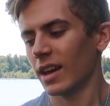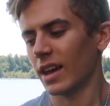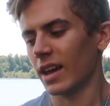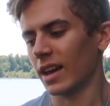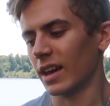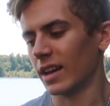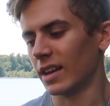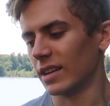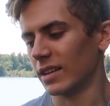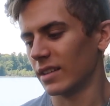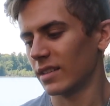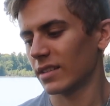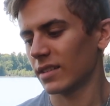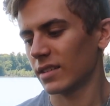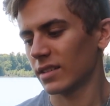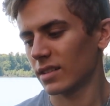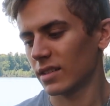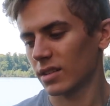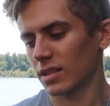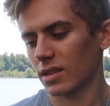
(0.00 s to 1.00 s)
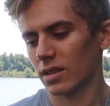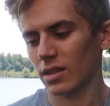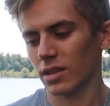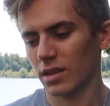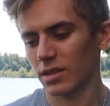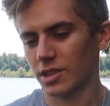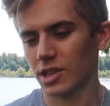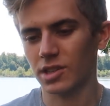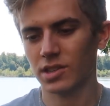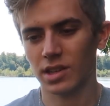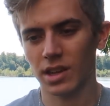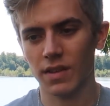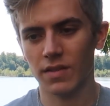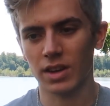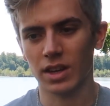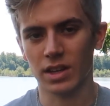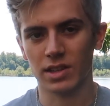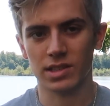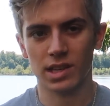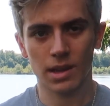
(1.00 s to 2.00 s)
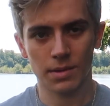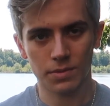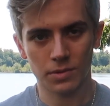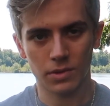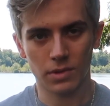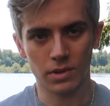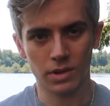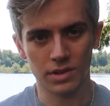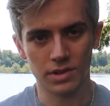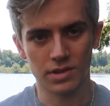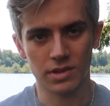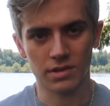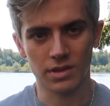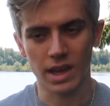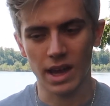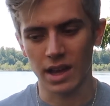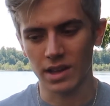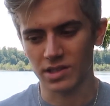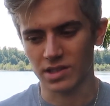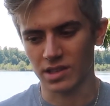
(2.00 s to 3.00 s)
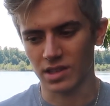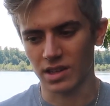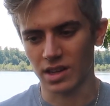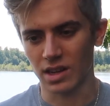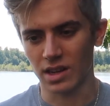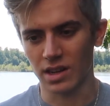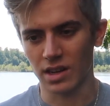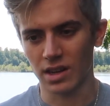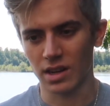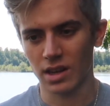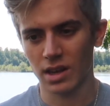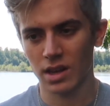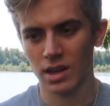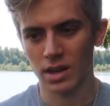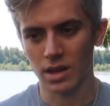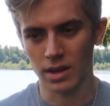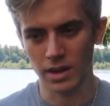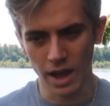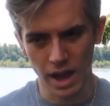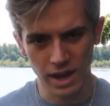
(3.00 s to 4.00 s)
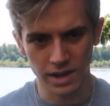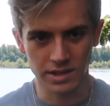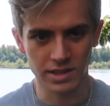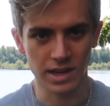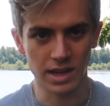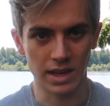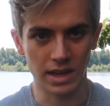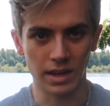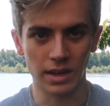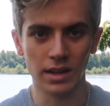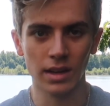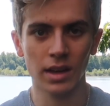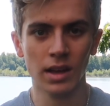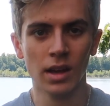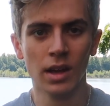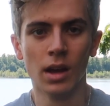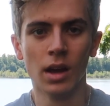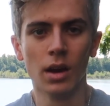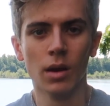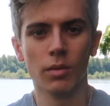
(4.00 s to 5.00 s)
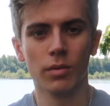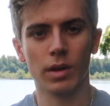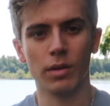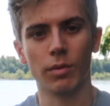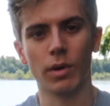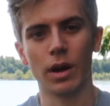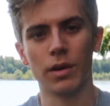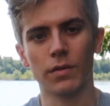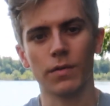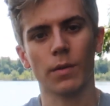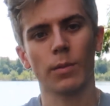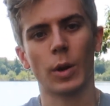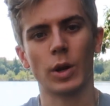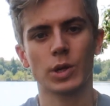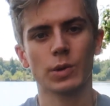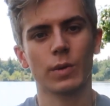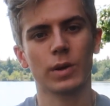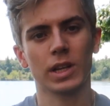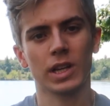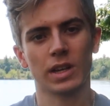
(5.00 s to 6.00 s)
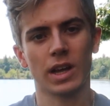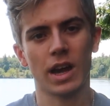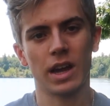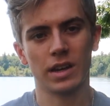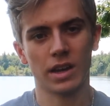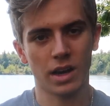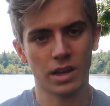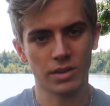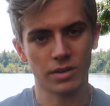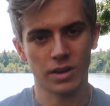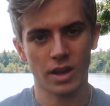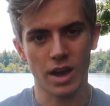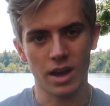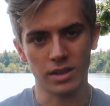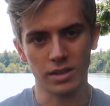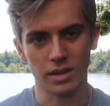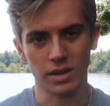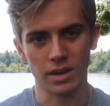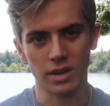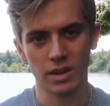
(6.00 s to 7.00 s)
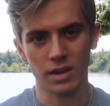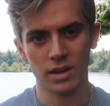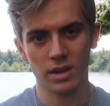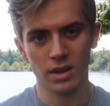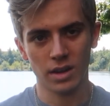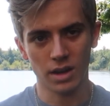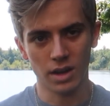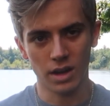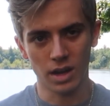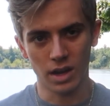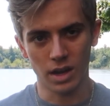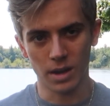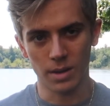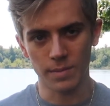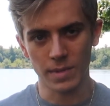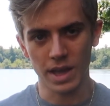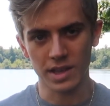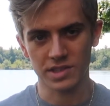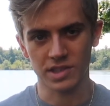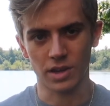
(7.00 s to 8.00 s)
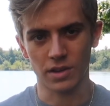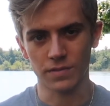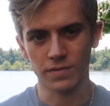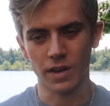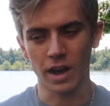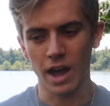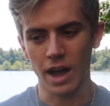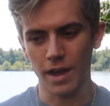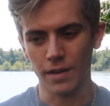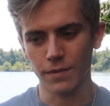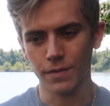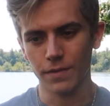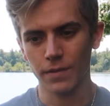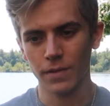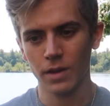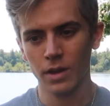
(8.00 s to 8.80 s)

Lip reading: And just to give you an example, in 2019, we went from a $2,900 SL5,